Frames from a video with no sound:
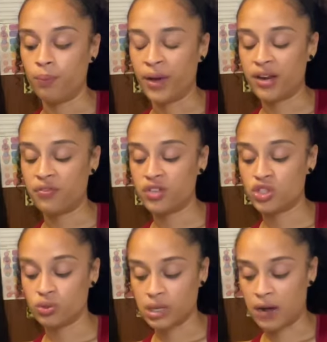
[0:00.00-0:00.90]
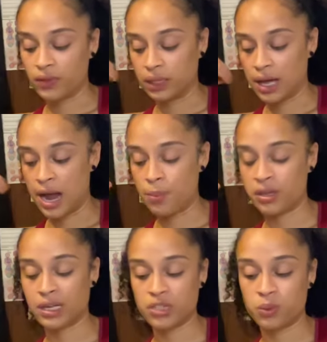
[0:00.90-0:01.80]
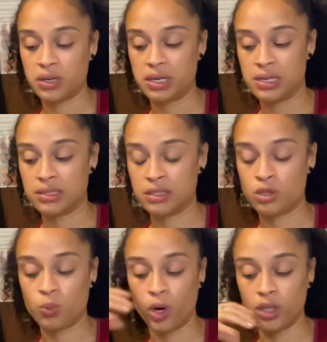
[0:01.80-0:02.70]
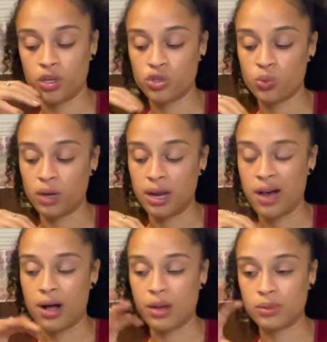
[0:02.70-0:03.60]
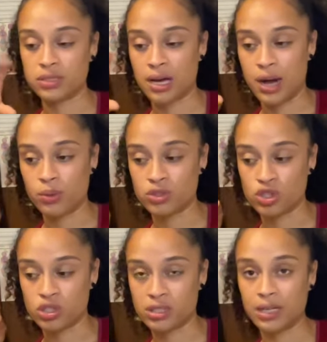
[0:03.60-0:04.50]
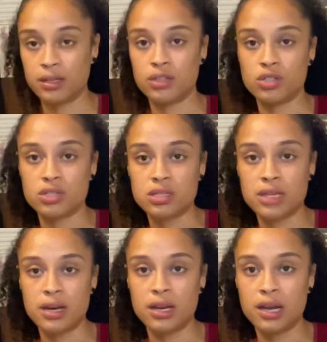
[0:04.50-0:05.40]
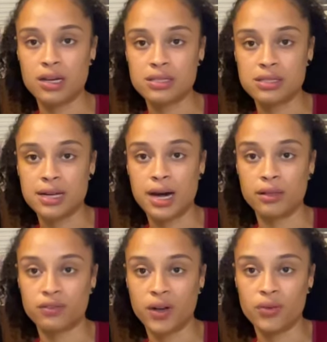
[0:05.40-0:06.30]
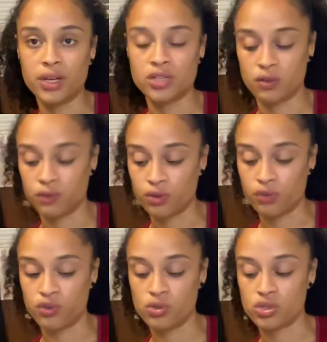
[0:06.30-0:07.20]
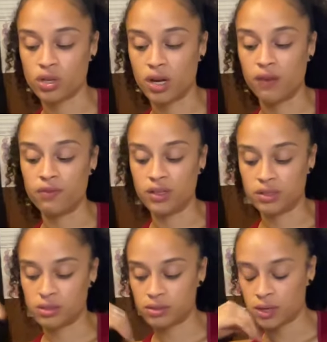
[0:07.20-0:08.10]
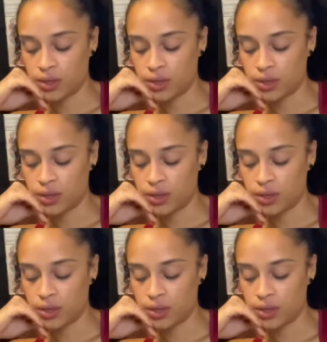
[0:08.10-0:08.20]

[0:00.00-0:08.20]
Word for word: benefit you down the line because that's what it is it's the work that you're doing now how is how is you're you're setting a solid foundation for the future of this